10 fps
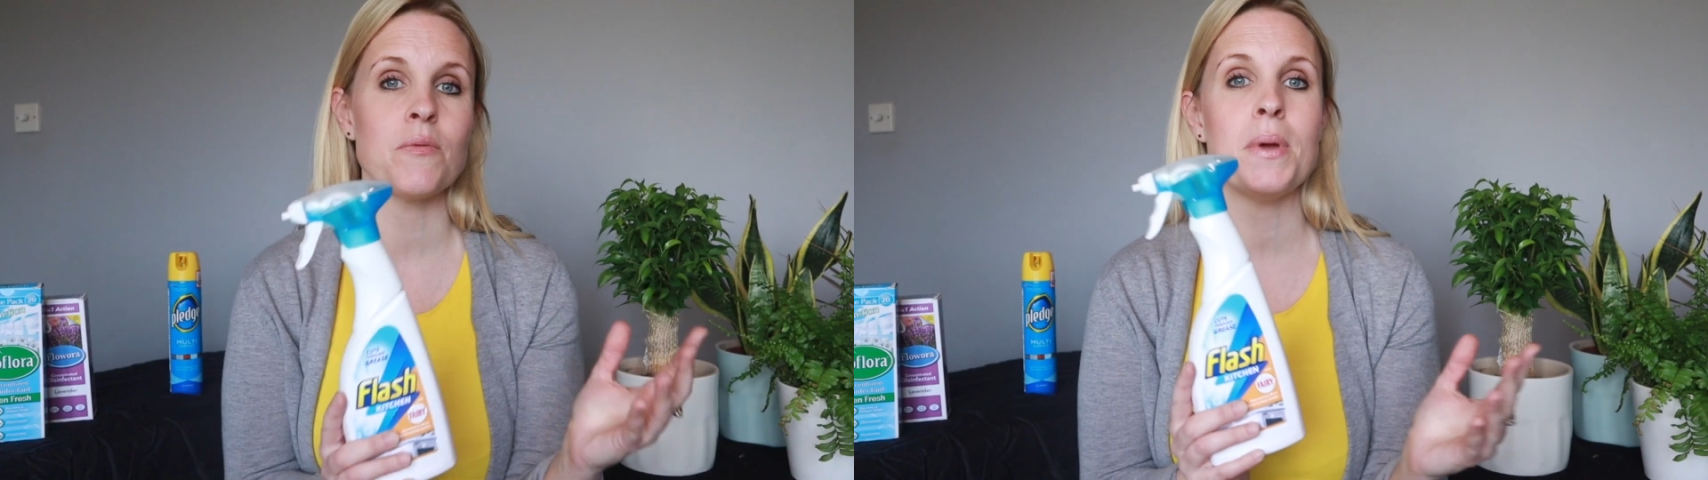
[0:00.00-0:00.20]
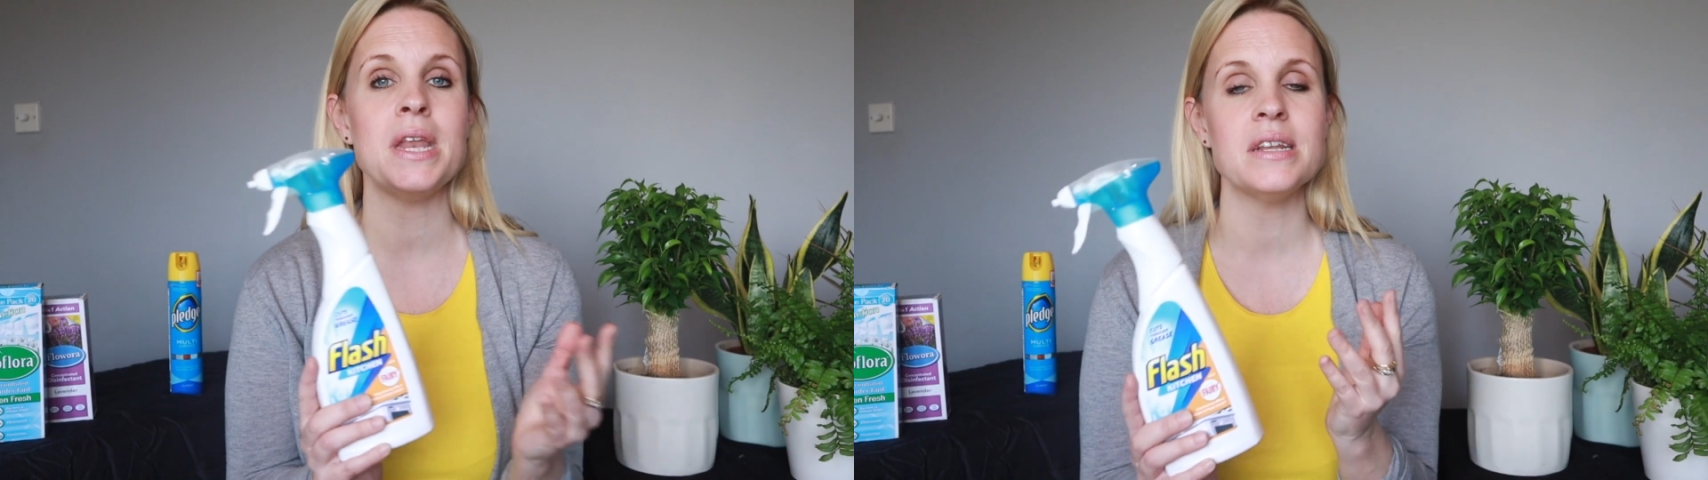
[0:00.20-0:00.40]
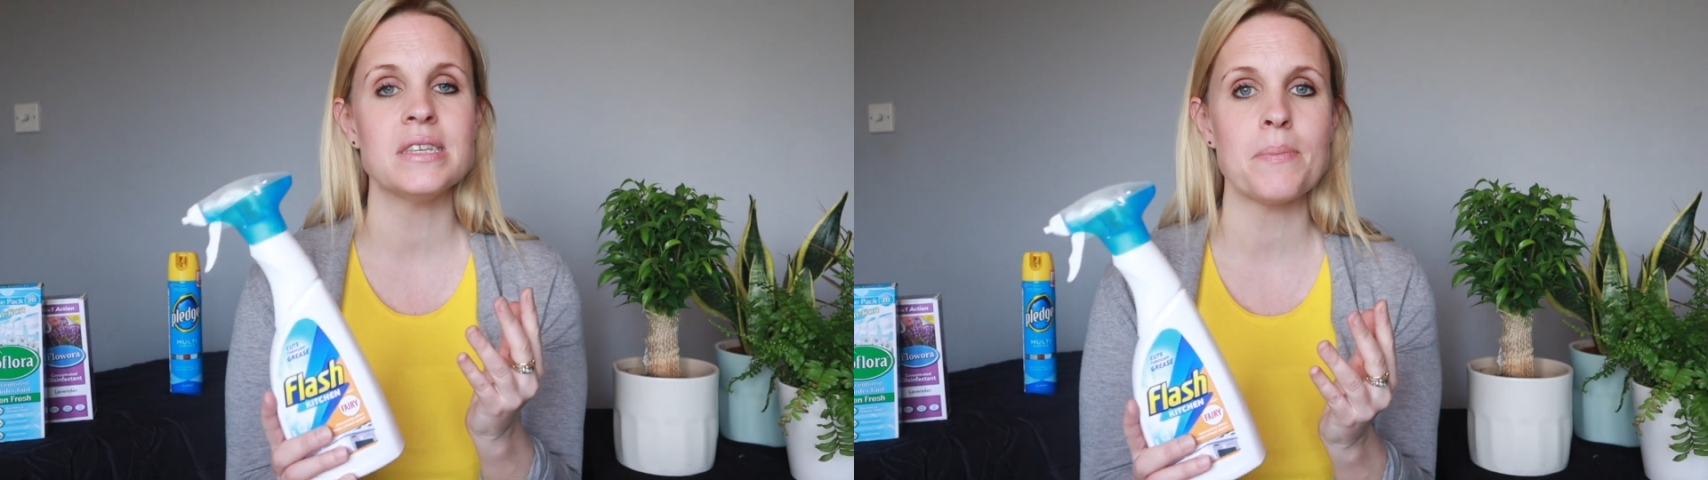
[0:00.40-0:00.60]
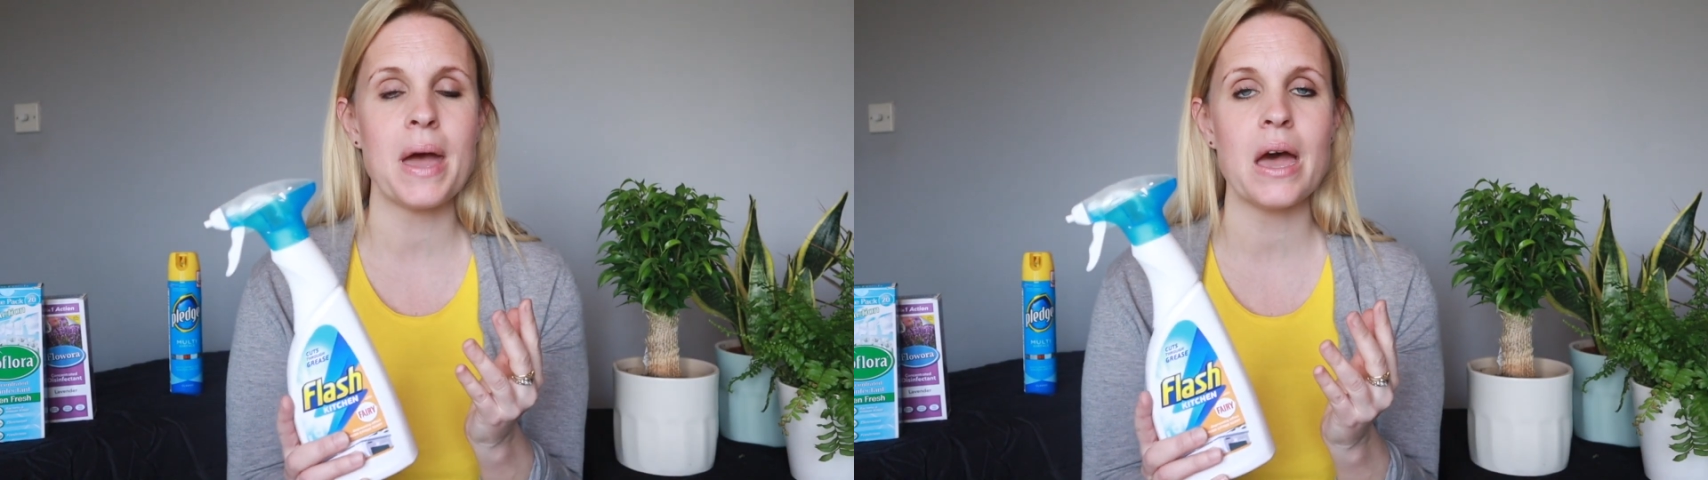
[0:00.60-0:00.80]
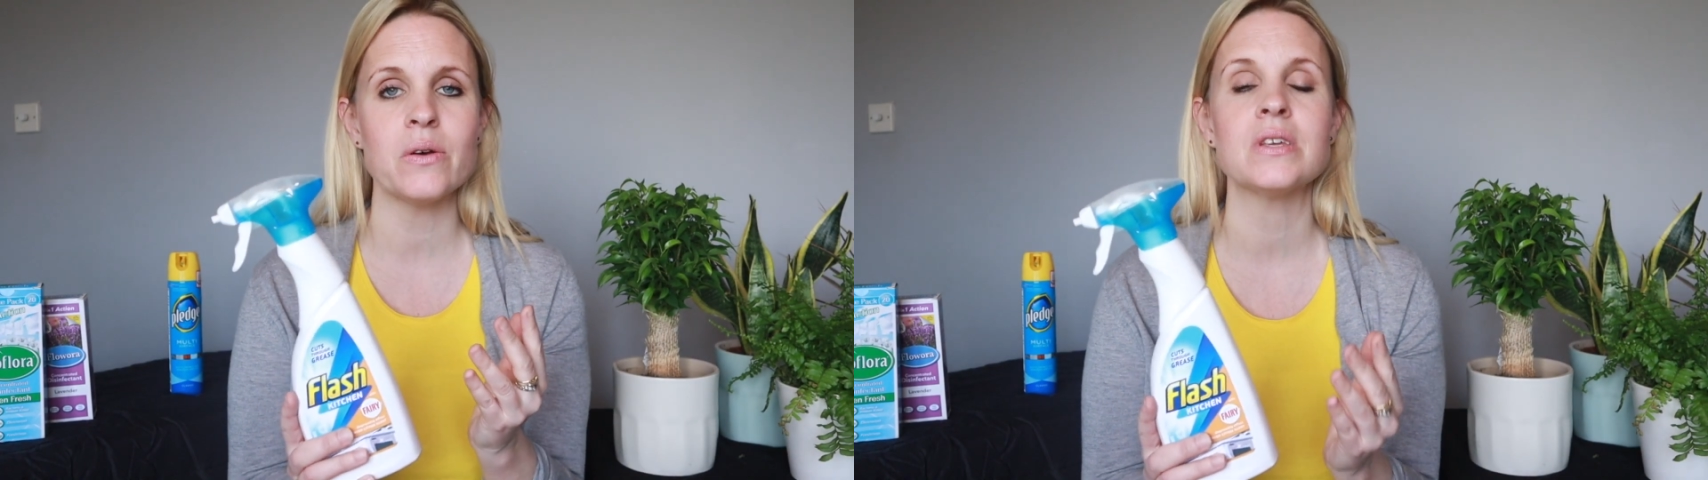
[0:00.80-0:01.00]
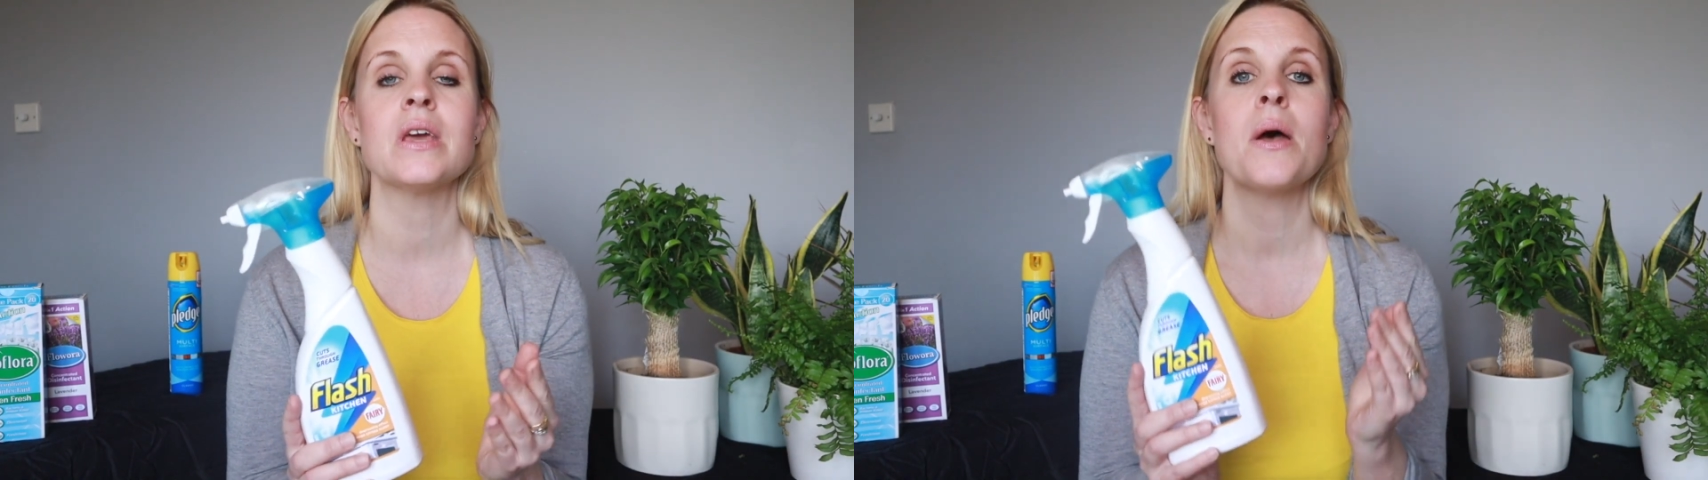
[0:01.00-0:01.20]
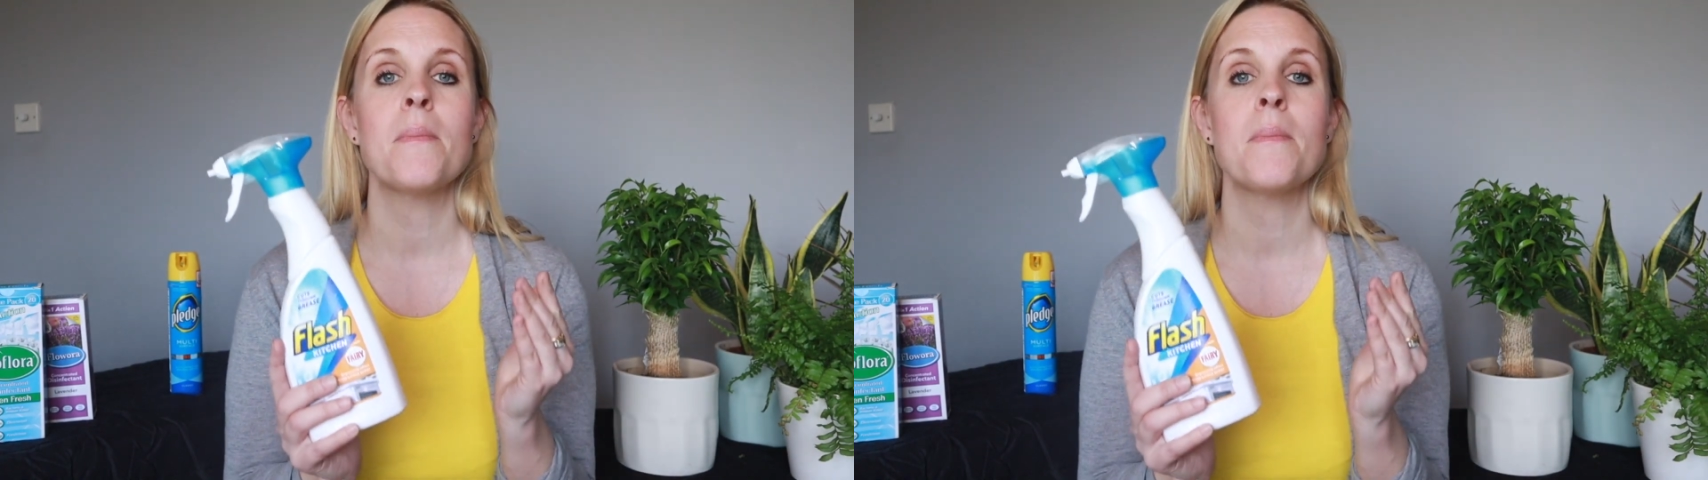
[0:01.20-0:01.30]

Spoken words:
of opinions about,